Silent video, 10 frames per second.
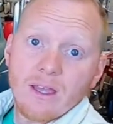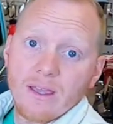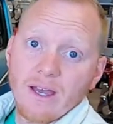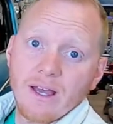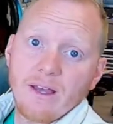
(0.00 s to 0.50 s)

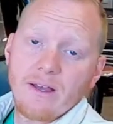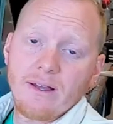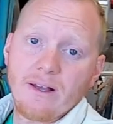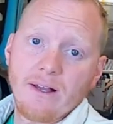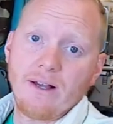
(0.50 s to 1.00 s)
yeah,
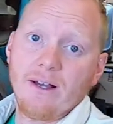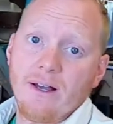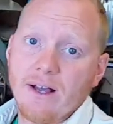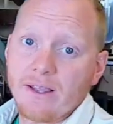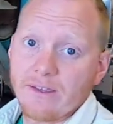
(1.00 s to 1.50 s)

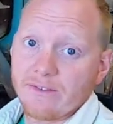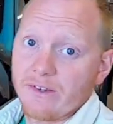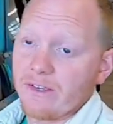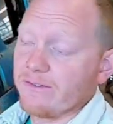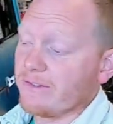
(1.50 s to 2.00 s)
I guess
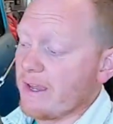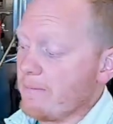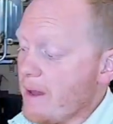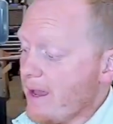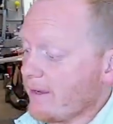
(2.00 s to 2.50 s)
they're getting
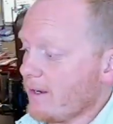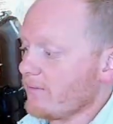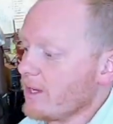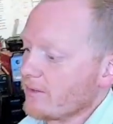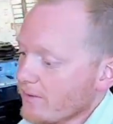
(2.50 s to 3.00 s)
sent back.
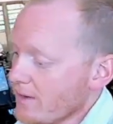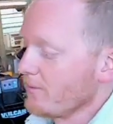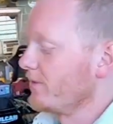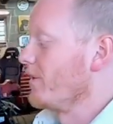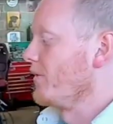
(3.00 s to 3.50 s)
I've got the right
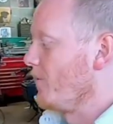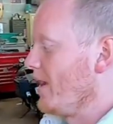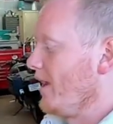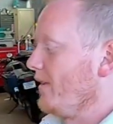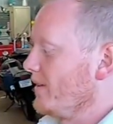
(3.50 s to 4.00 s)
ones on the
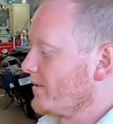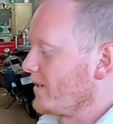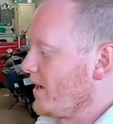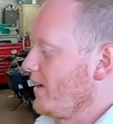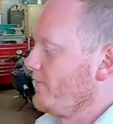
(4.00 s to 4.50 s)
way this
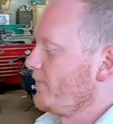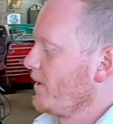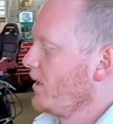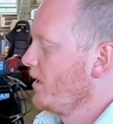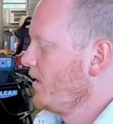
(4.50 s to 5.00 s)
time.
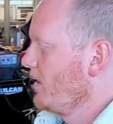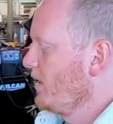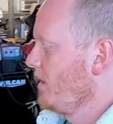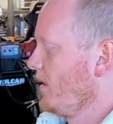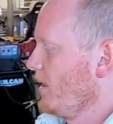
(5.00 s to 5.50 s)

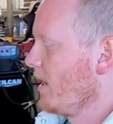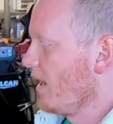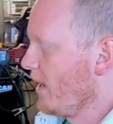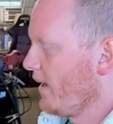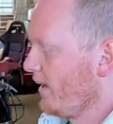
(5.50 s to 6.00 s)

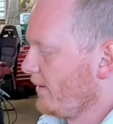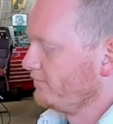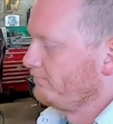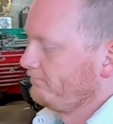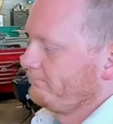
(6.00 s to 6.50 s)
So